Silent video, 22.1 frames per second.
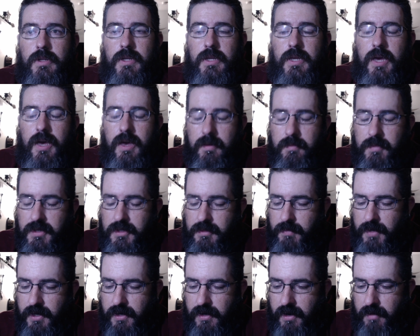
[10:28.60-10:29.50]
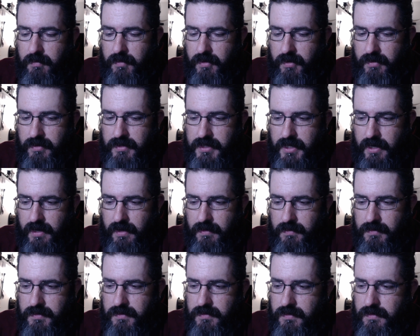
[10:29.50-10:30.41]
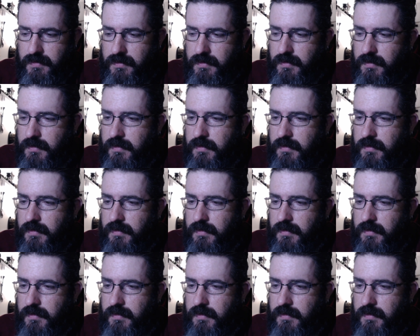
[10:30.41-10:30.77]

Came into my grandmother's house.